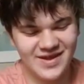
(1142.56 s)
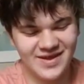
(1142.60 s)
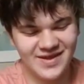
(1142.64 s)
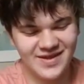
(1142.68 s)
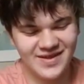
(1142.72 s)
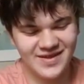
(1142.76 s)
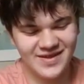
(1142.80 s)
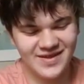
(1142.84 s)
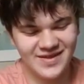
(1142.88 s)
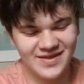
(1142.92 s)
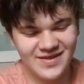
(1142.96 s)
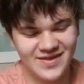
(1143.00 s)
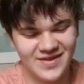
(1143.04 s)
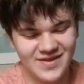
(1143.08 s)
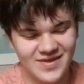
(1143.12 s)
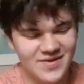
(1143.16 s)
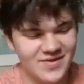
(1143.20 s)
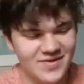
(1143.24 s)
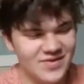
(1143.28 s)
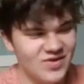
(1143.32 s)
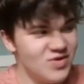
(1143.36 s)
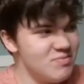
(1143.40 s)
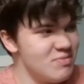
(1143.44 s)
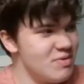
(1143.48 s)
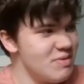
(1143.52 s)
I'm sorry, sir.
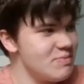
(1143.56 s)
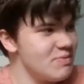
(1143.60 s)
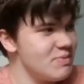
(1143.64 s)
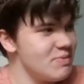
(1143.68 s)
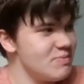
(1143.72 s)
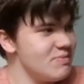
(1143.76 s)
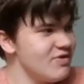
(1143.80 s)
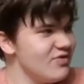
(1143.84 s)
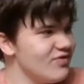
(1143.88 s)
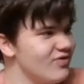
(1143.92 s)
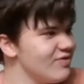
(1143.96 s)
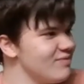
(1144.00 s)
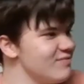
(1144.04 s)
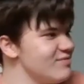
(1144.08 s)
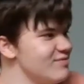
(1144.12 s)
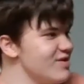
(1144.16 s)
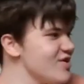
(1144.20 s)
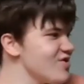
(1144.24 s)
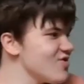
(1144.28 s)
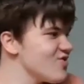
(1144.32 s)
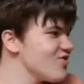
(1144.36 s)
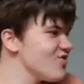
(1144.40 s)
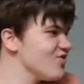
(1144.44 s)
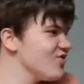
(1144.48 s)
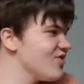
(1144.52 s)
You remember me from
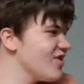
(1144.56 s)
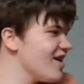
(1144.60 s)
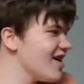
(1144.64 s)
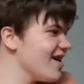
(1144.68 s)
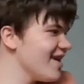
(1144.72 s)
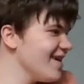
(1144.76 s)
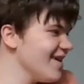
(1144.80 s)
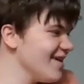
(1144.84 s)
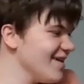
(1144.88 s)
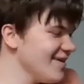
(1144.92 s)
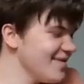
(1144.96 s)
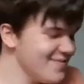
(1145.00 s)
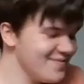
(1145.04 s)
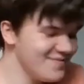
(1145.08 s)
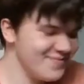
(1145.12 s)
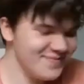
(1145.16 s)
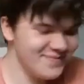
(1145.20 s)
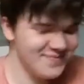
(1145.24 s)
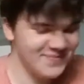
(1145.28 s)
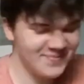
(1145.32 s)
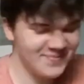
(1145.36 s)
yesterday?